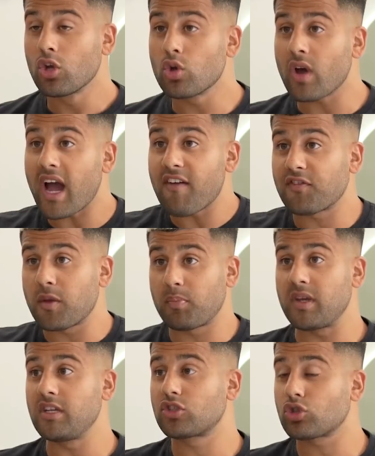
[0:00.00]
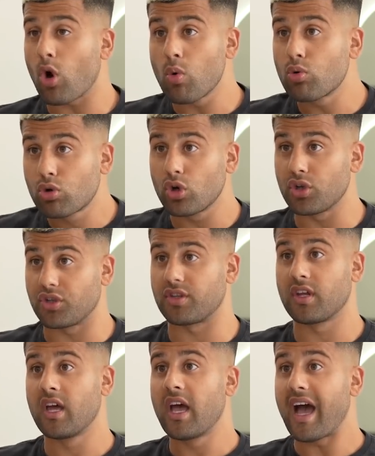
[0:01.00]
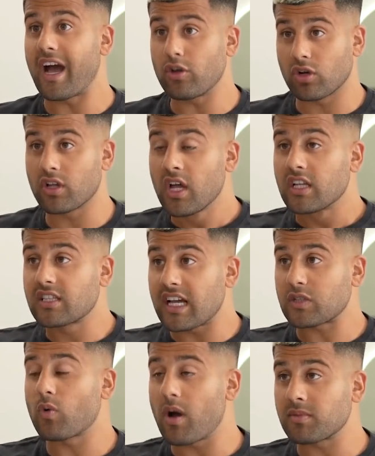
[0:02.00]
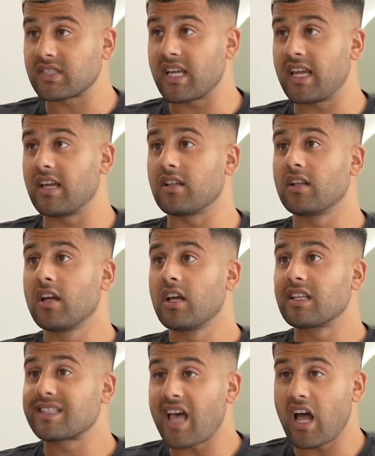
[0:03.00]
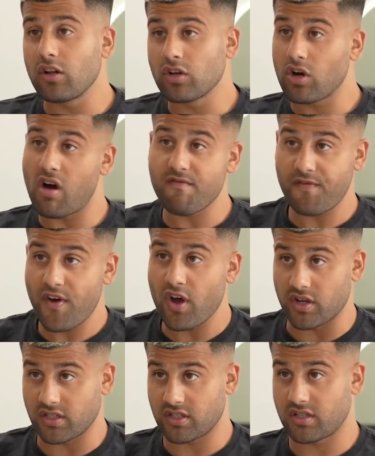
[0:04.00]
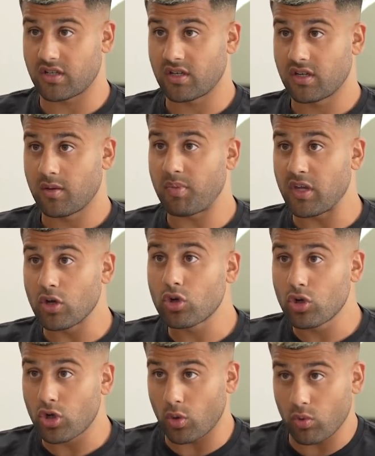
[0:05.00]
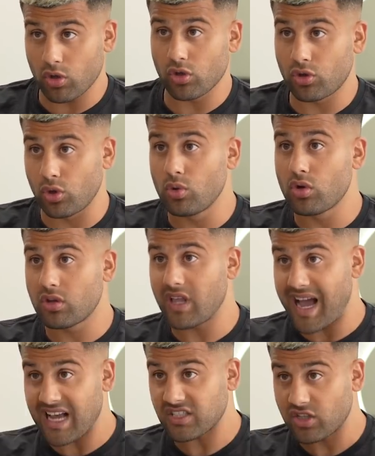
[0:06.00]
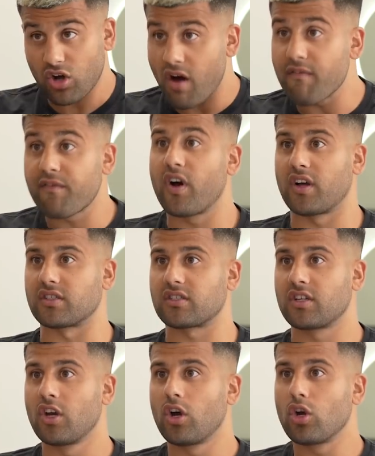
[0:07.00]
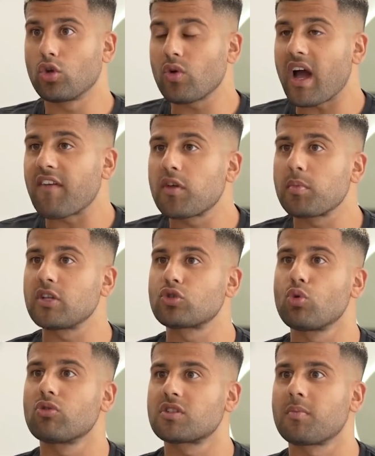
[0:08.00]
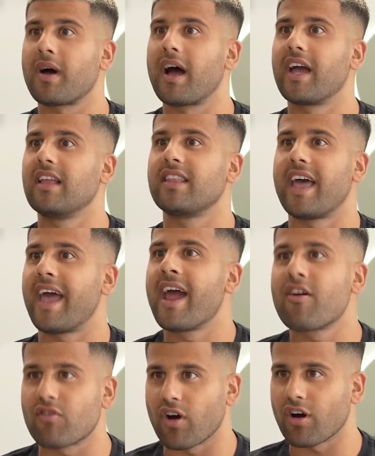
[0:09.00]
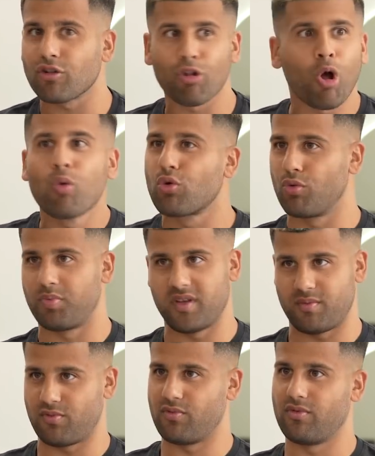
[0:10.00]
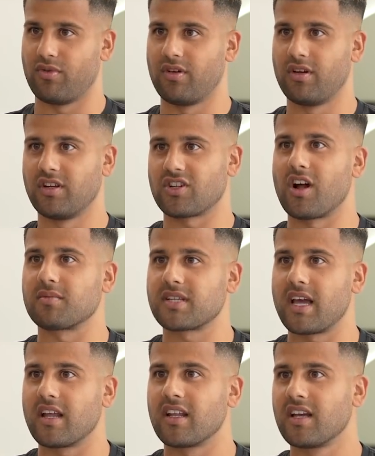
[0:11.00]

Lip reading: Yeah. You have to be so good at that's what I'm saying. Talent come first. Being good at what you do has to come first. You have to be talked about in the area, local people. Do you know what I'm saying?